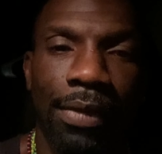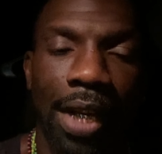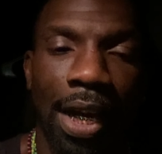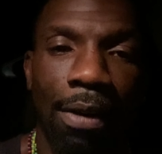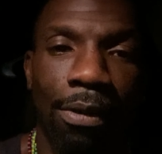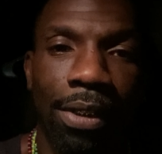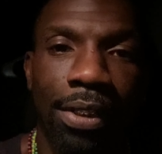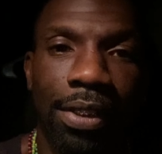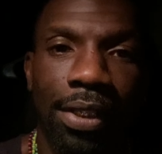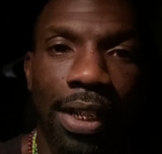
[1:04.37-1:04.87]
I
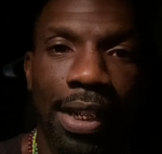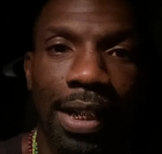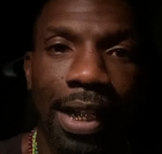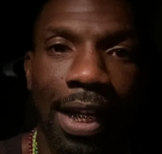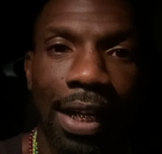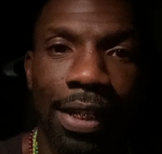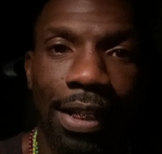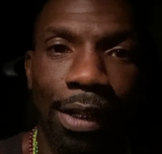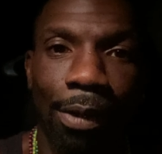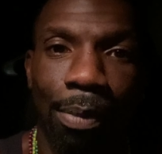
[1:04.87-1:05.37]
was sent
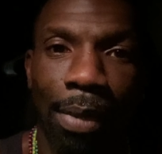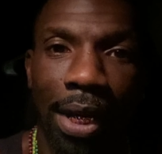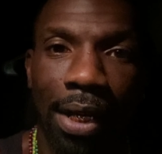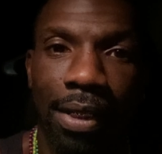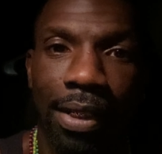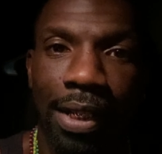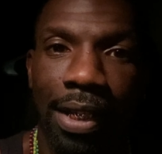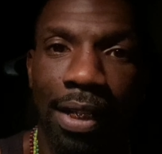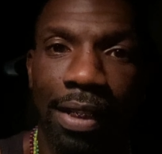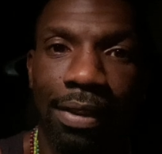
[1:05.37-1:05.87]
down here by
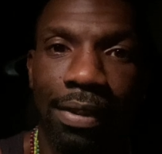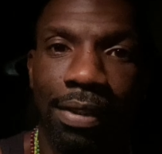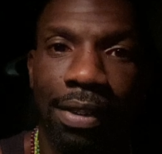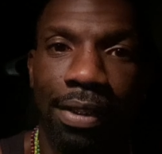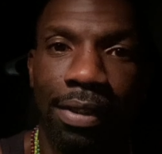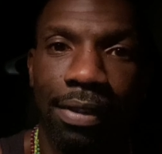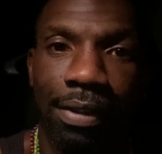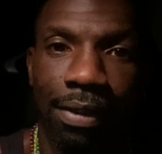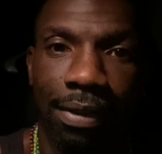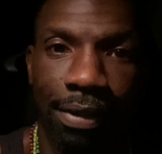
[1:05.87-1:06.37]
the
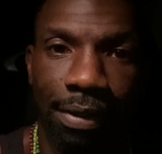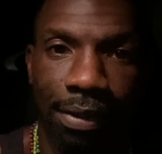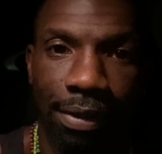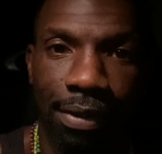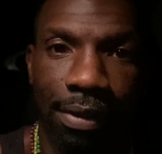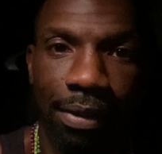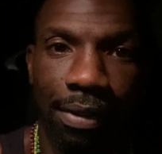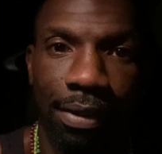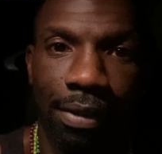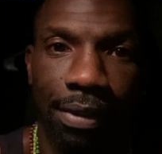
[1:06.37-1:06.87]

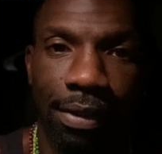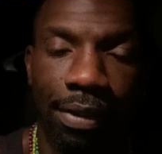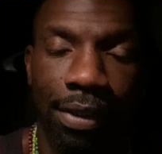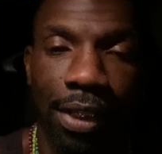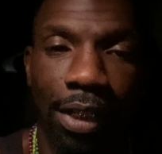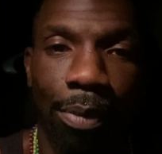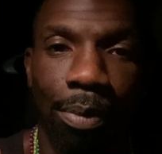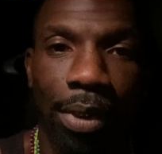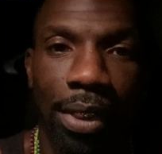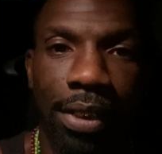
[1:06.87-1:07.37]
ancestors to
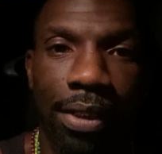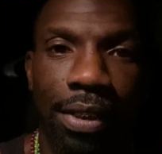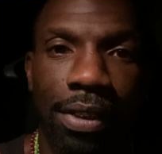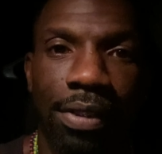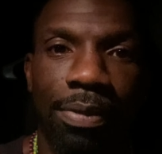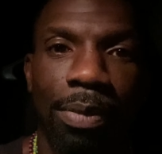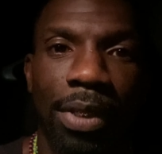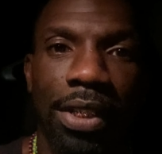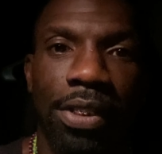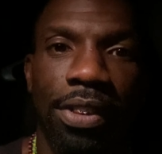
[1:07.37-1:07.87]
complete
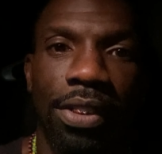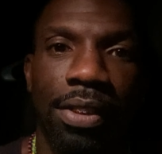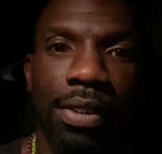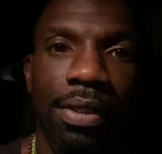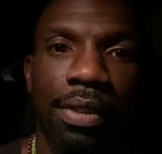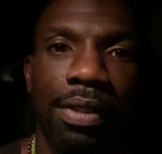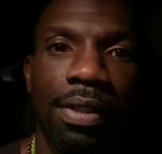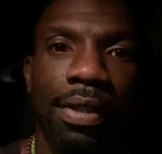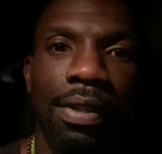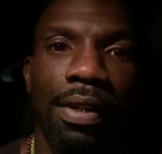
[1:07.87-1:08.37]
this
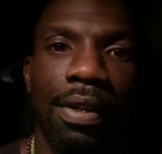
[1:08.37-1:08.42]
mission.